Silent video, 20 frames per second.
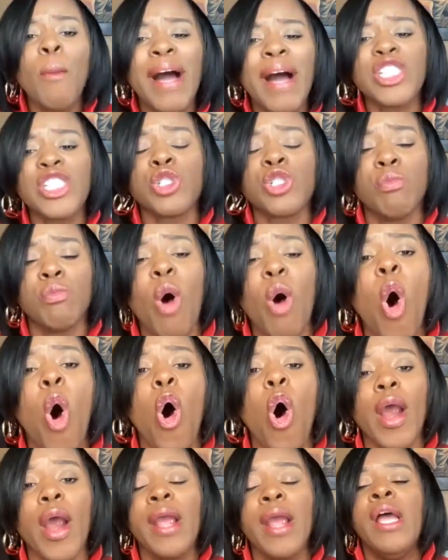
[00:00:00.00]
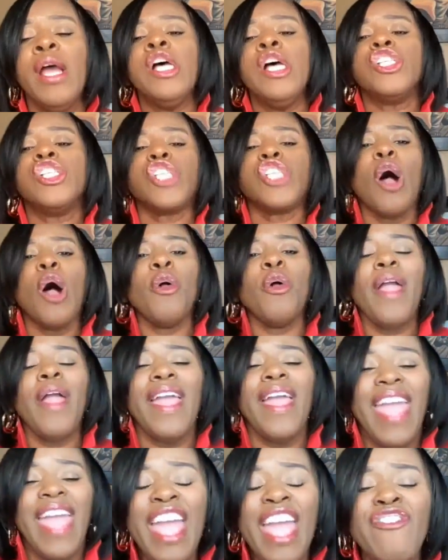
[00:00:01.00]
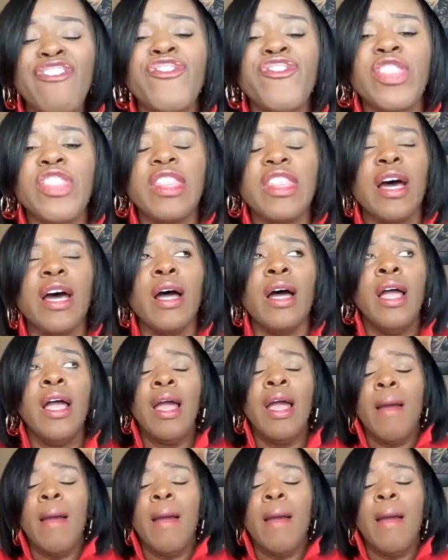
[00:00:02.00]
much more. So if the